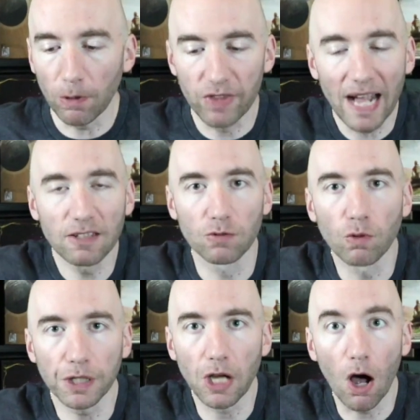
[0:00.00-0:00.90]
that's
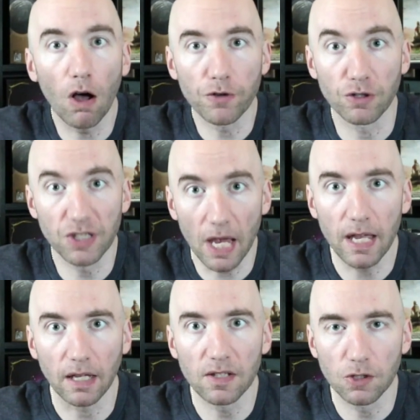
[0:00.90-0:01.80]
really all you're
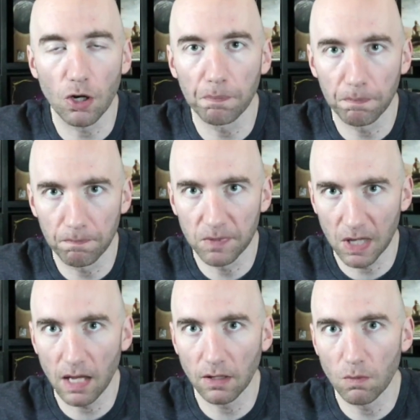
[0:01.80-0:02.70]
saying, is you're
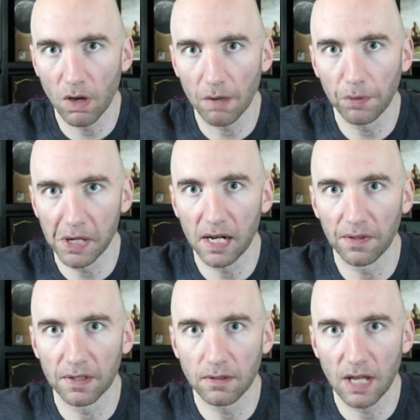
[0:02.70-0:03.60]
saying you want to play it on
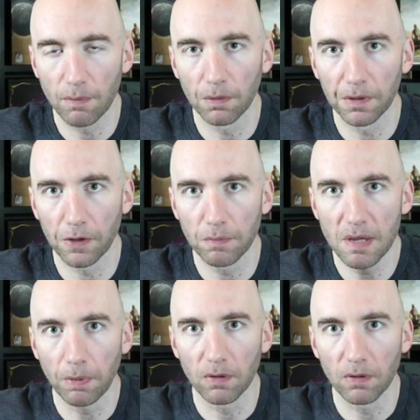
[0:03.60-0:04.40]
the table with other people,